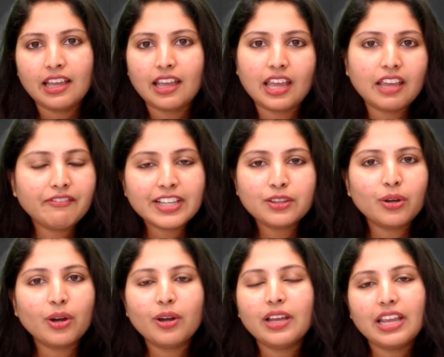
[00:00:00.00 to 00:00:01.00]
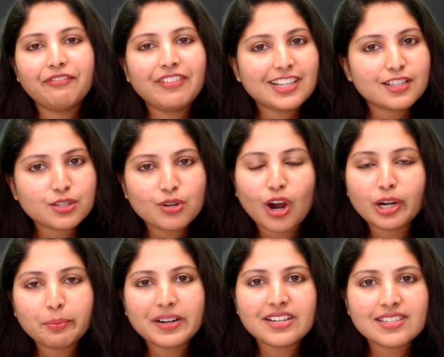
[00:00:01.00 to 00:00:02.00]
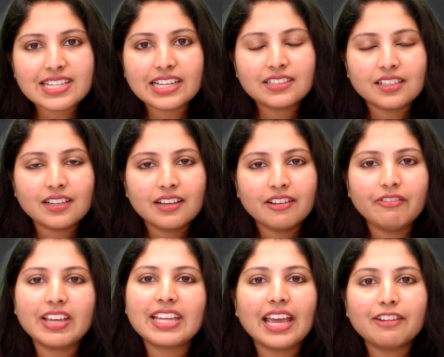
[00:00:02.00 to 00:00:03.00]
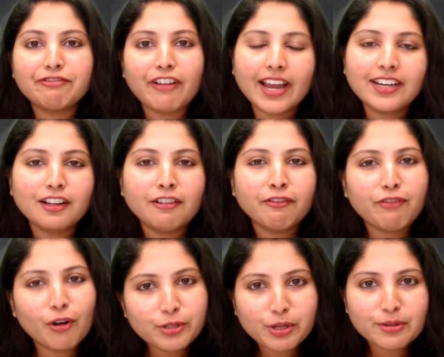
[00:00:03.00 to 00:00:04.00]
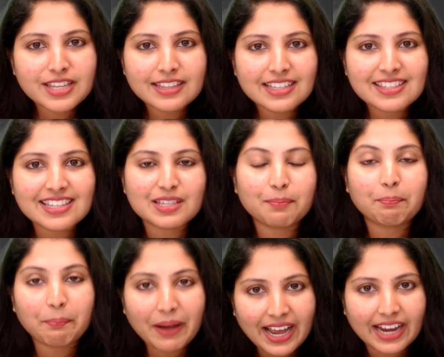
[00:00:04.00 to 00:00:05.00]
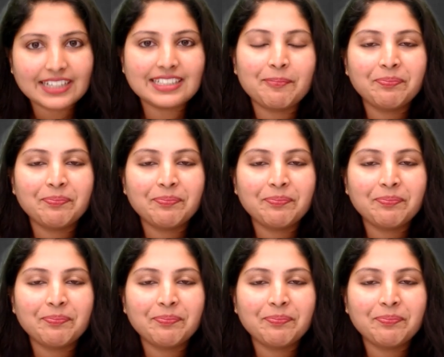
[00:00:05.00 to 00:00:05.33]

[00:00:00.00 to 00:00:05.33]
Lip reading: Even though if it is not present, we can find photosynthesis, but